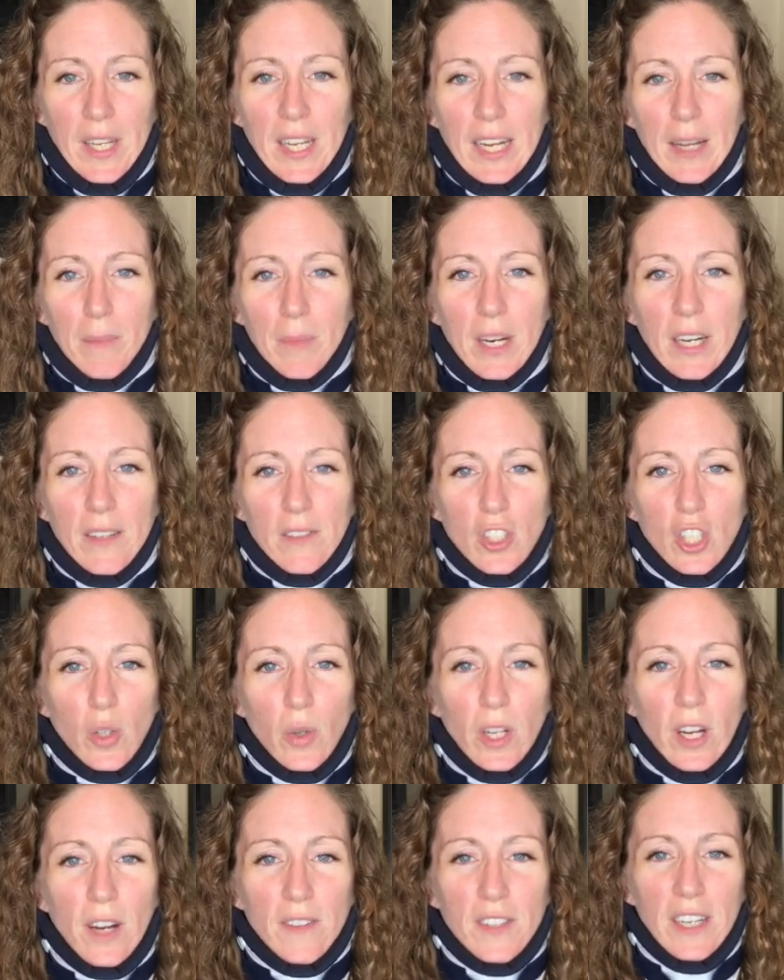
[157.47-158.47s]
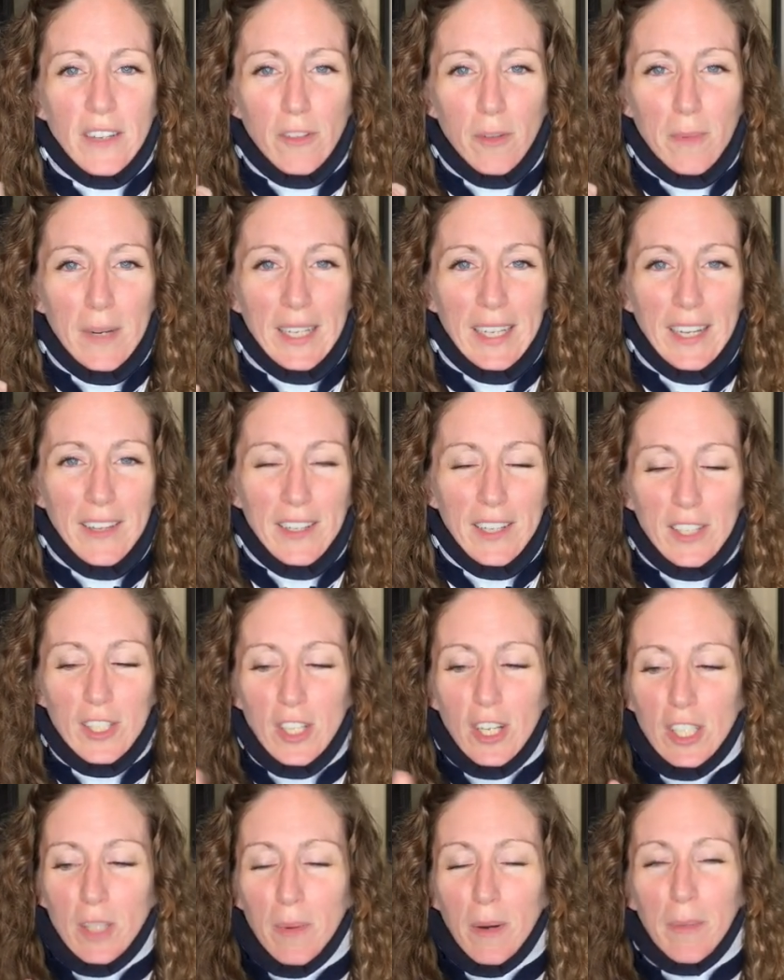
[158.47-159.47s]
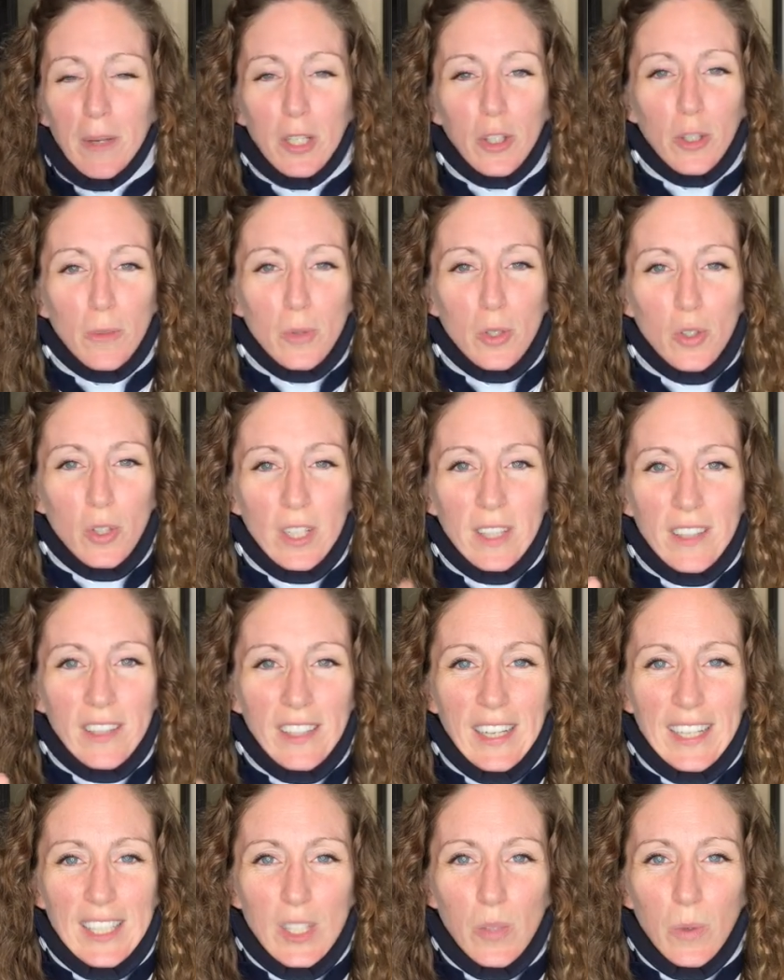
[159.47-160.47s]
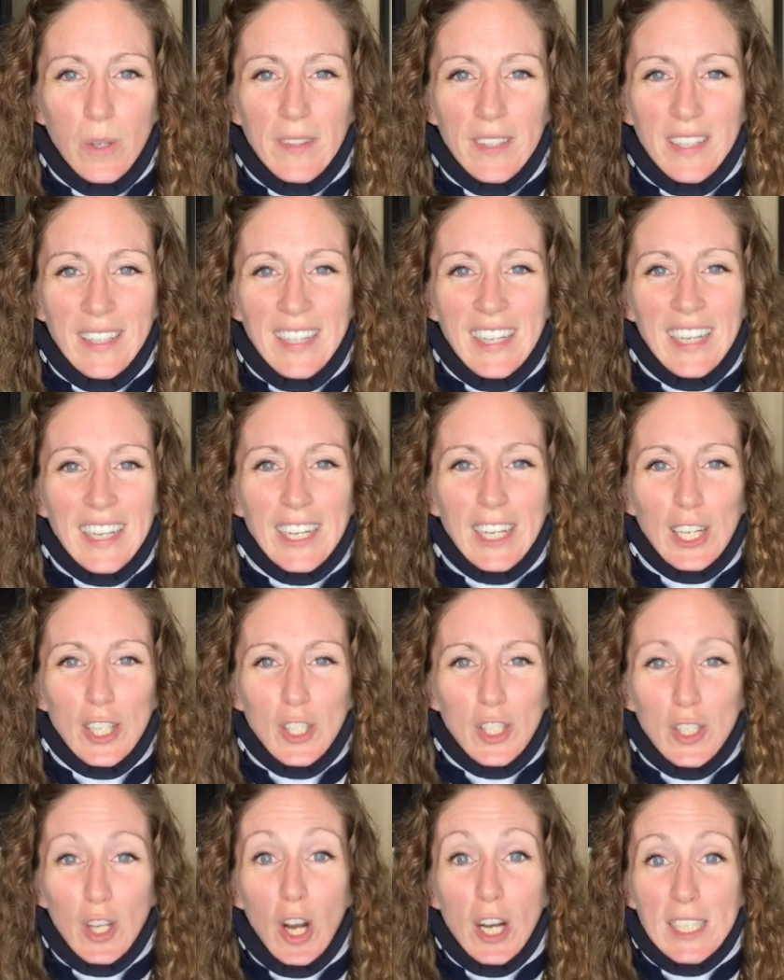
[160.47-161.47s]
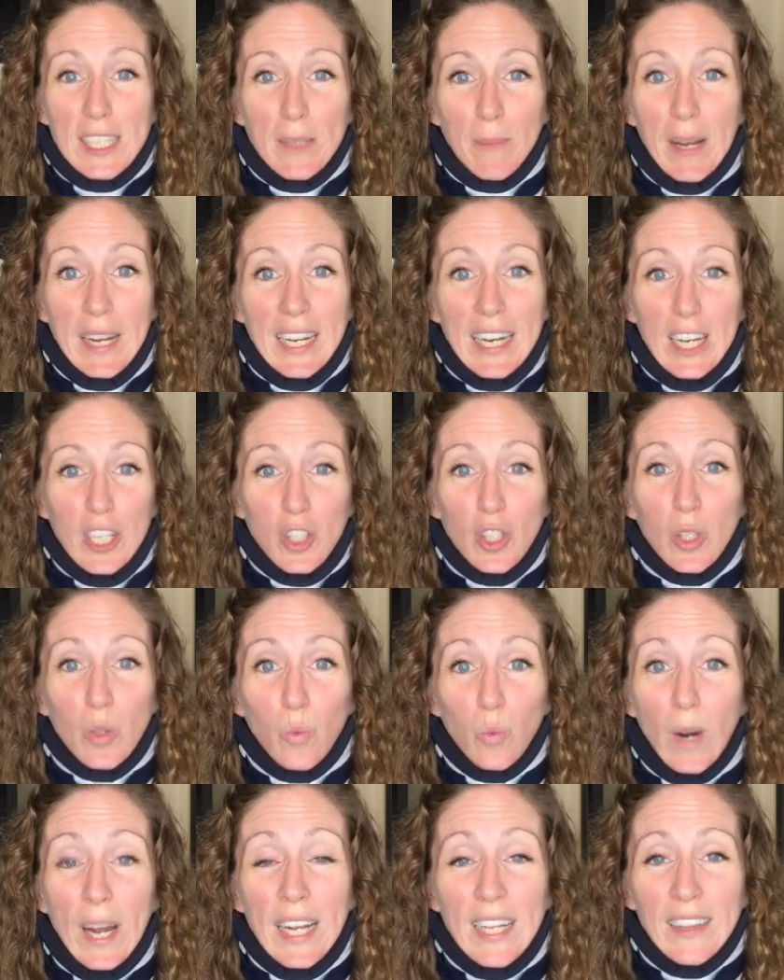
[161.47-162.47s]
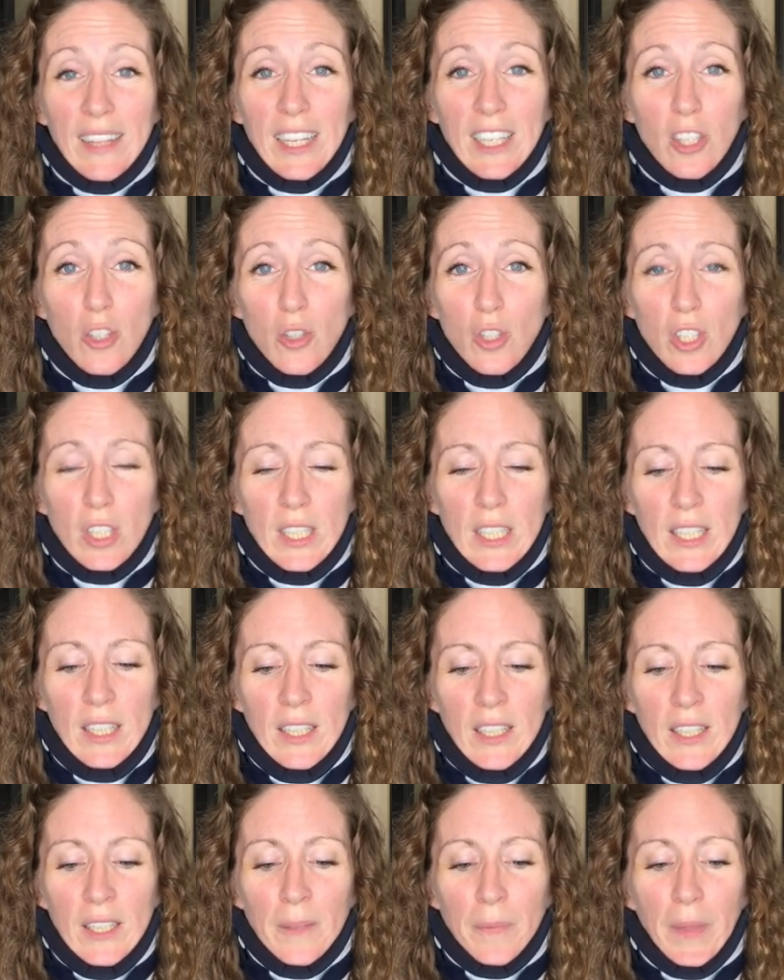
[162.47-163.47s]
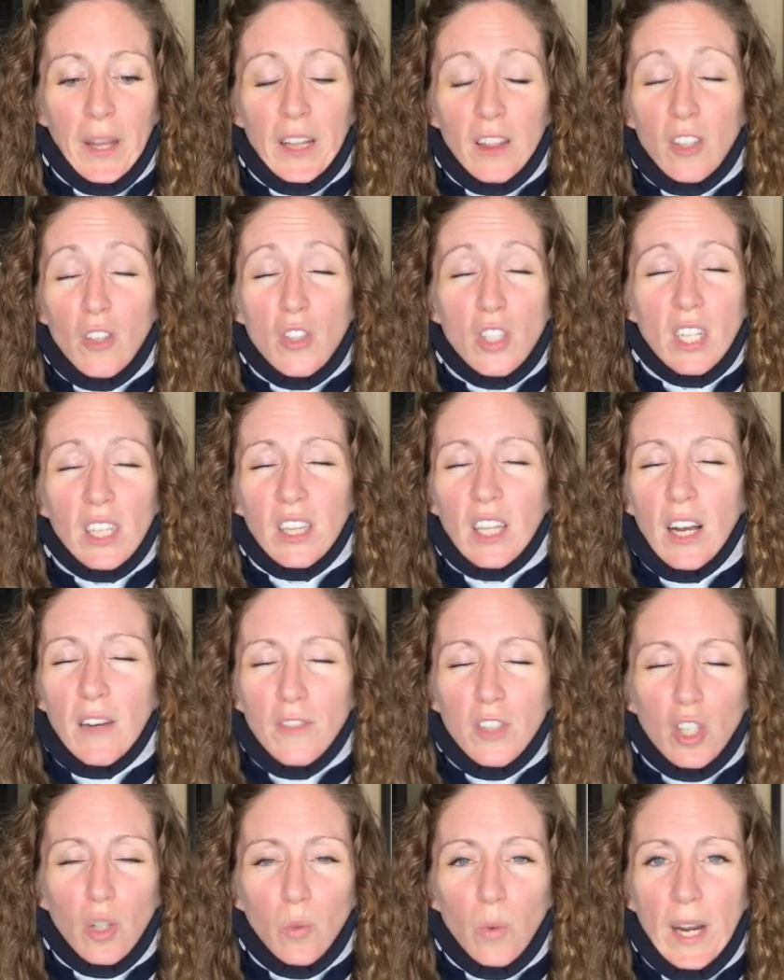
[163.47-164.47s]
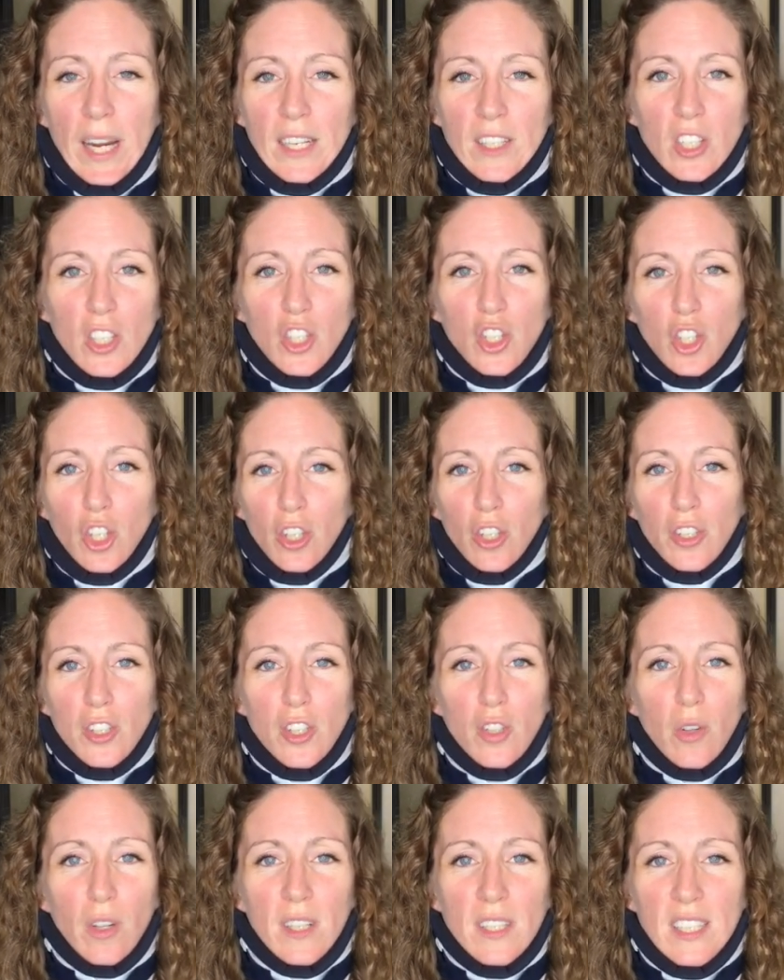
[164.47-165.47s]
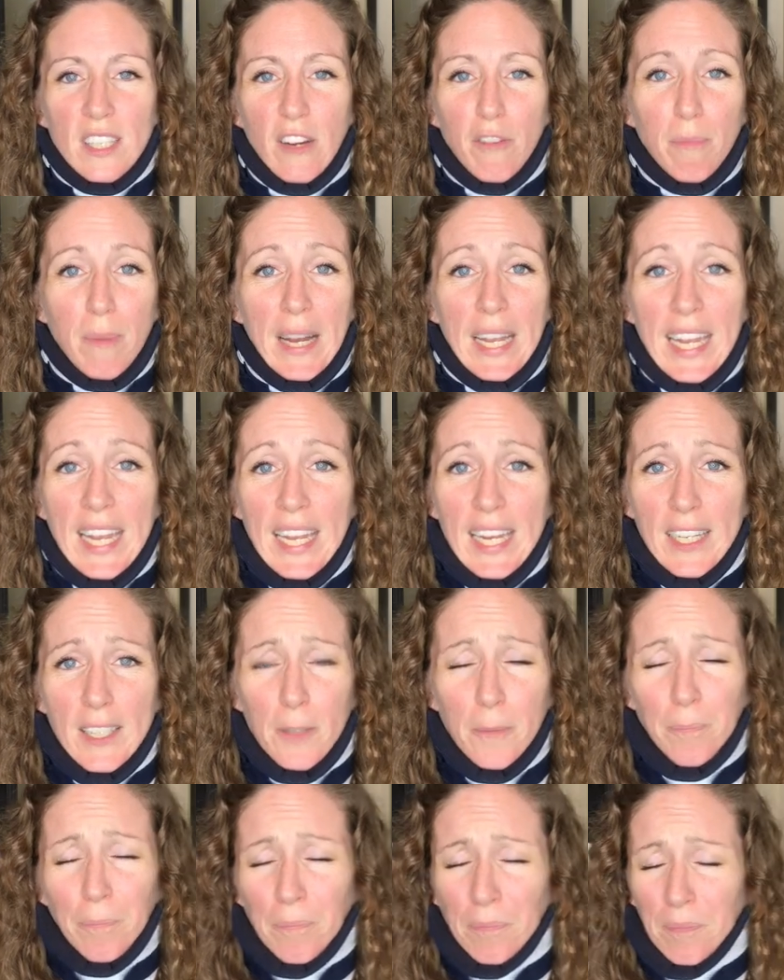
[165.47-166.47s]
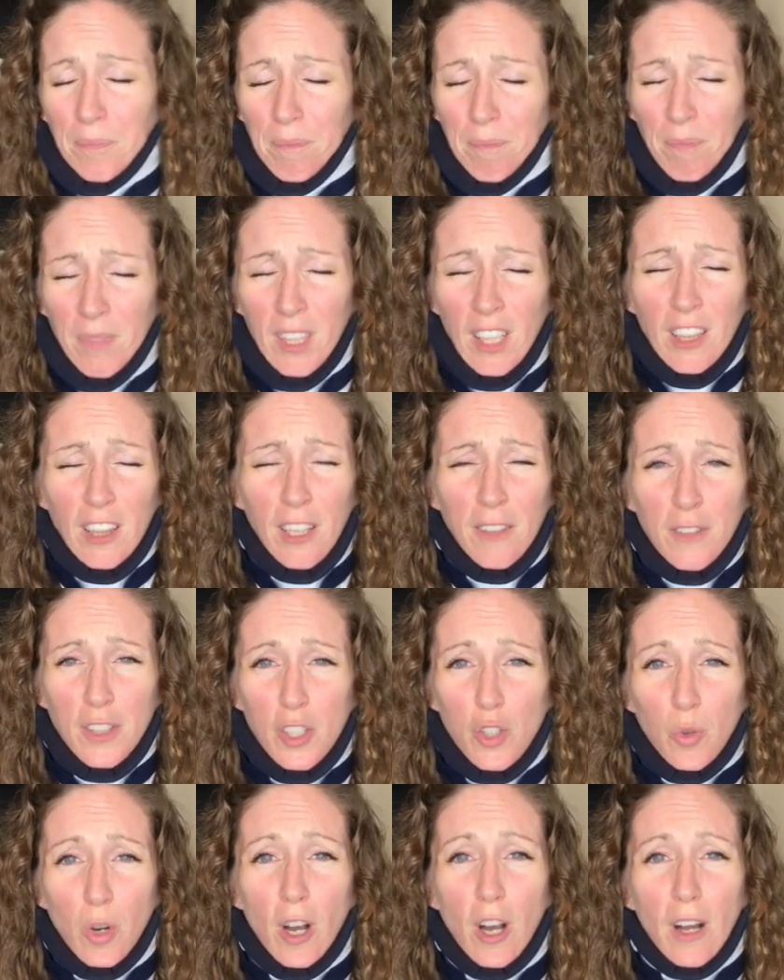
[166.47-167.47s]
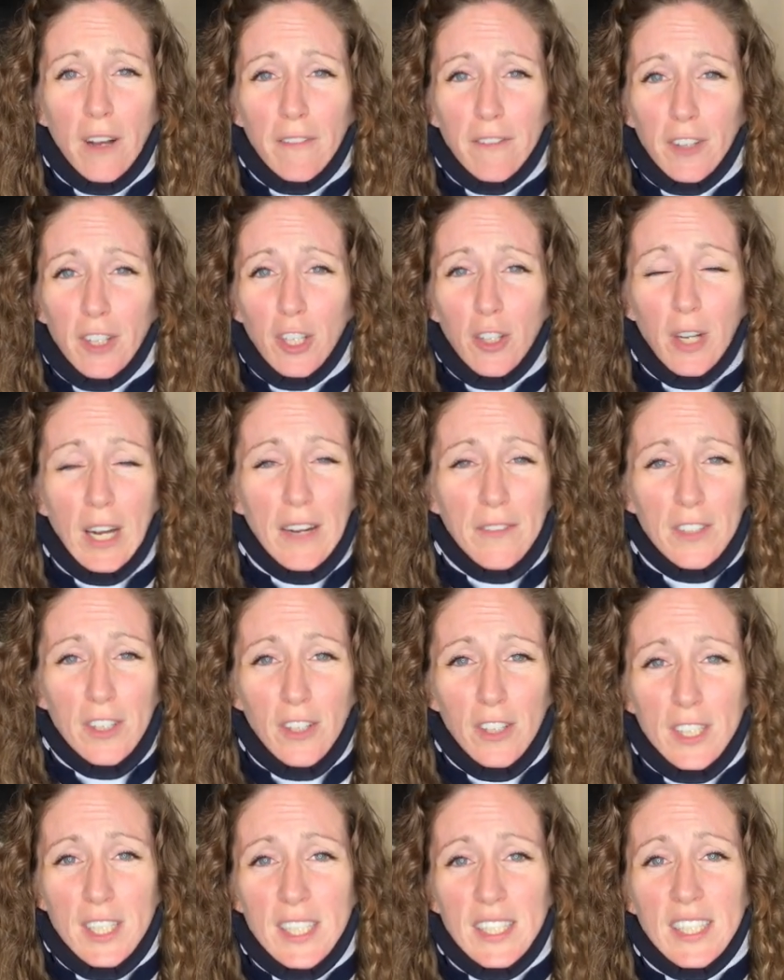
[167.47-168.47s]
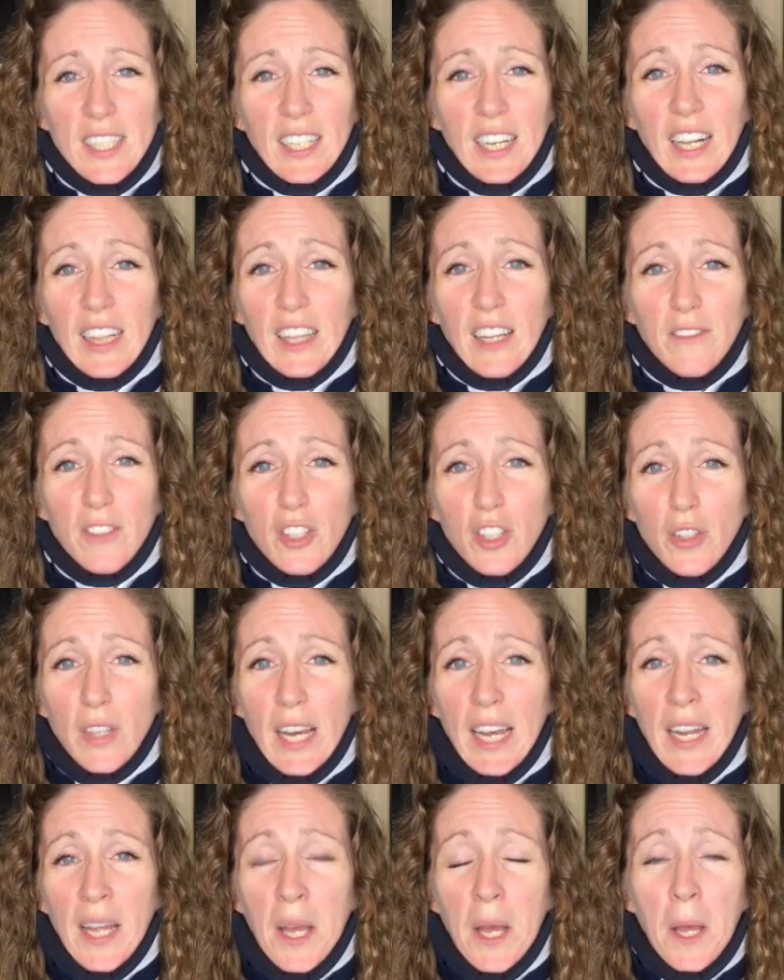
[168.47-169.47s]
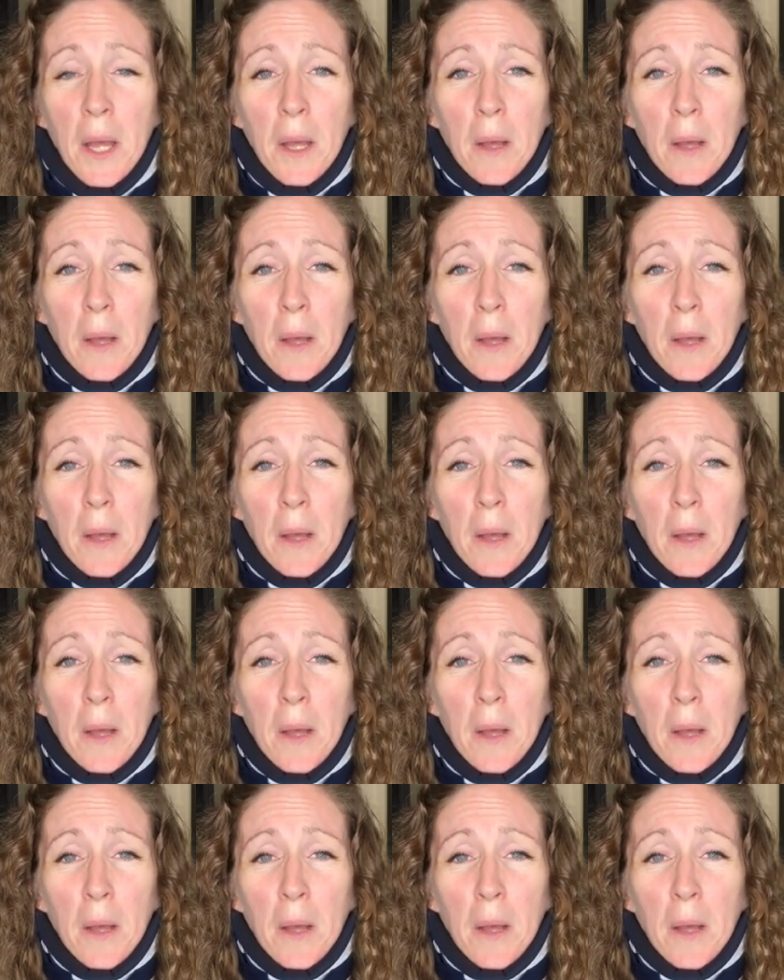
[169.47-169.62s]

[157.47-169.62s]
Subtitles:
And I'm kind of showing off to everybody. I think I talked about my grip strength in the last one, that it's just awesome. I can actually write. Like usually I used to love to write, to journal, to do all this stuff by hand. I love to draw. I'm very crafty and artistic, and I love to do that.